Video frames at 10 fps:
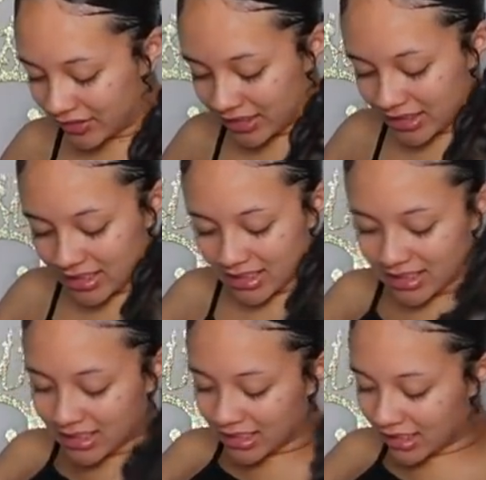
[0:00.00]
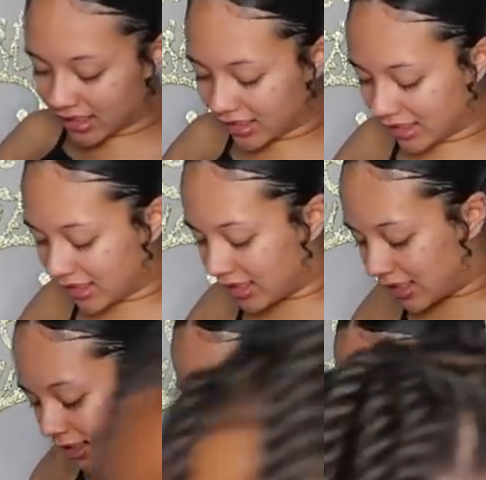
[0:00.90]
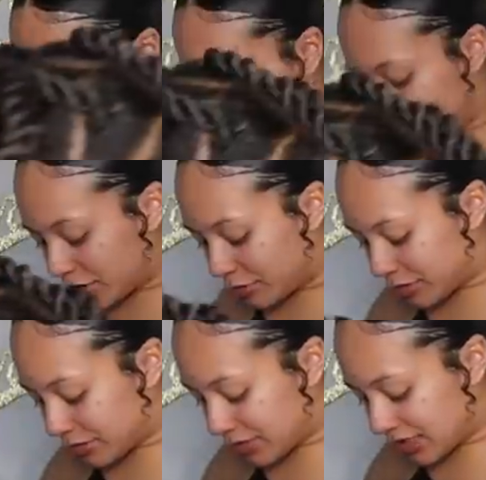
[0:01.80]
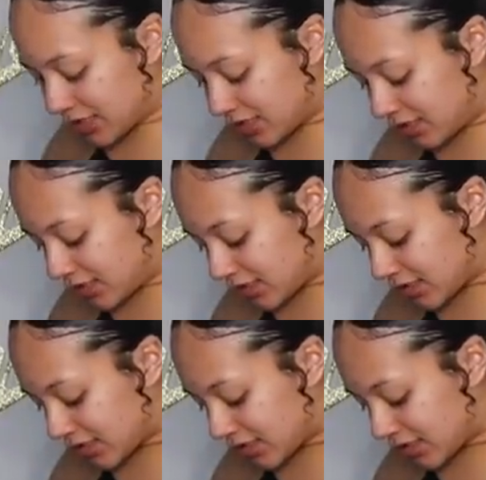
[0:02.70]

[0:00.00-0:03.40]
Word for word: know that this is gonna get super duper messy.